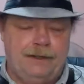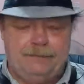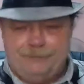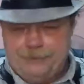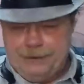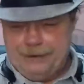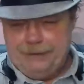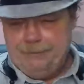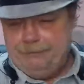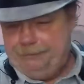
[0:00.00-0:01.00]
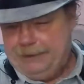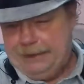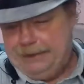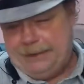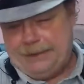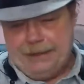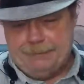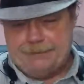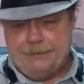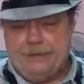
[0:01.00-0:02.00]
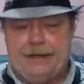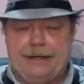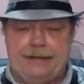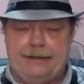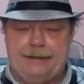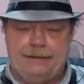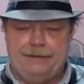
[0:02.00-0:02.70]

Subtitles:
And for him, that camera's great.